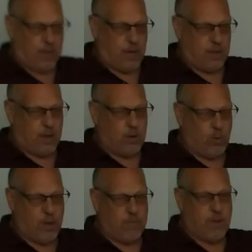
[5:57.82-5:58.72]
And then you
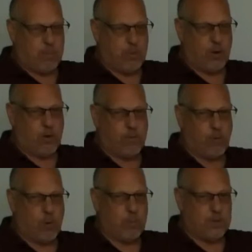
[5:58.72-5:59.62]
have that
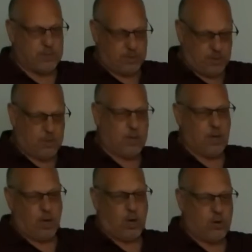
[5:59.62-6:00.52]
piriformis
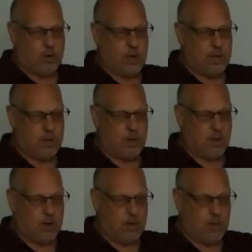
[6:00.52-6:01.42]
underneath
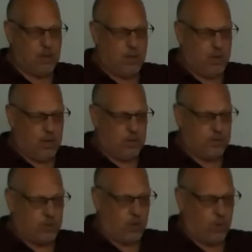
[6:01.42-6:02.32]
there.
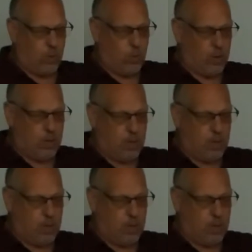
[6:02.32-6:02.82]
So